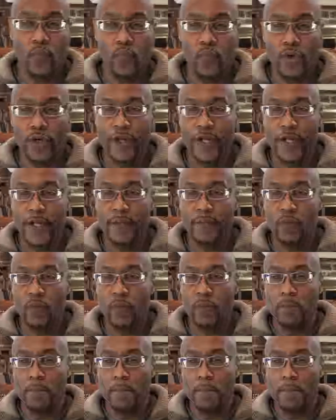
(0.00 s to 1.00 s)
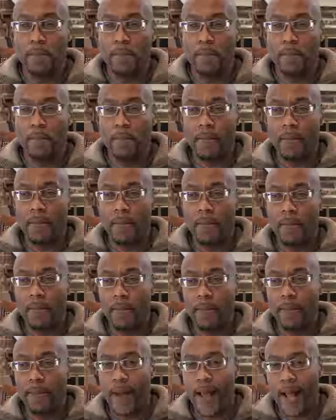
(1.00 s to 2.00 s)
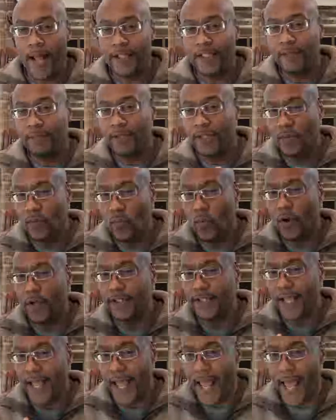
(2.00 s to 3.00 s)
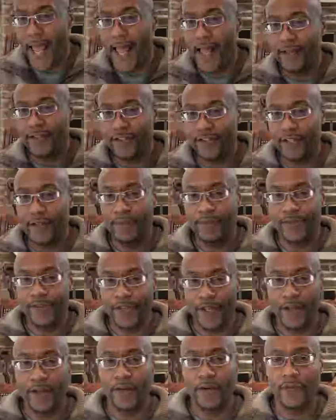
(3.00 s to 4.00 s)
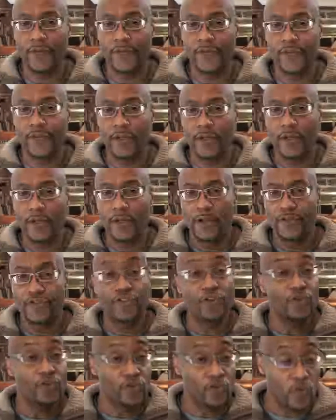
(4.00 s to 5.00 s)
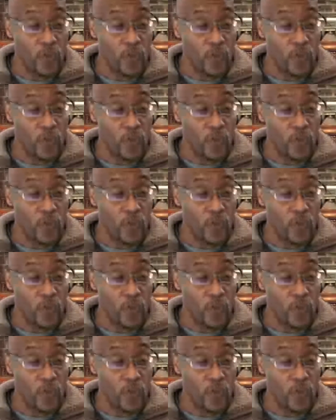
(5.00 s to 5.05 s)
would possibly want to ask themselves certain